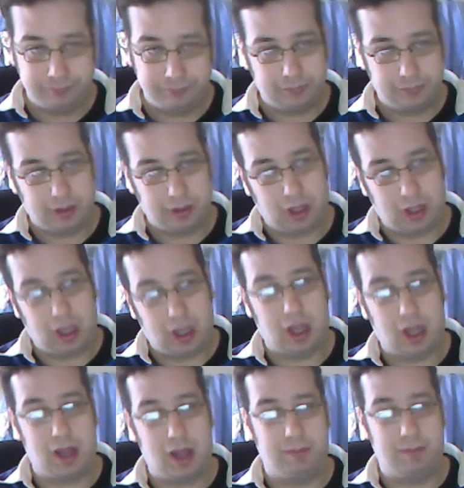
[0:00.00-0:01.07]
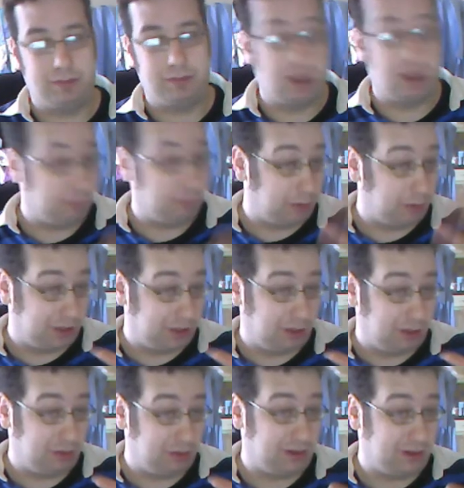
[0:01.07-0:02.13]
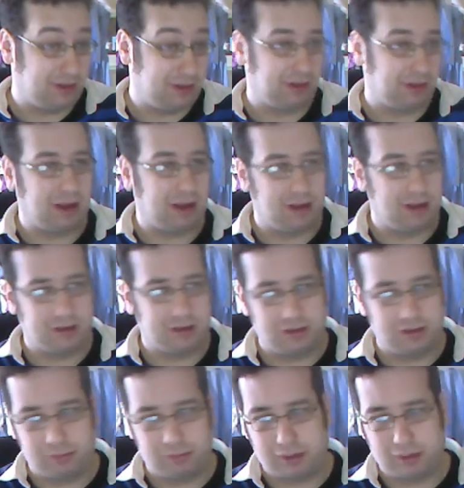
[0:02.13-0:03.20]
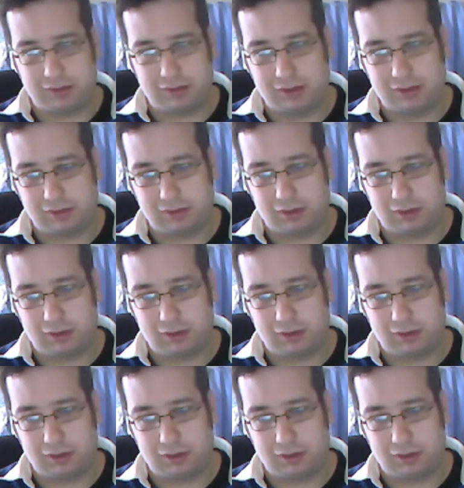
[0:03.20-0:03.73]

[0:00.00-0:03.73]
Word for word: Um, they what they do is they take isolated passages and don't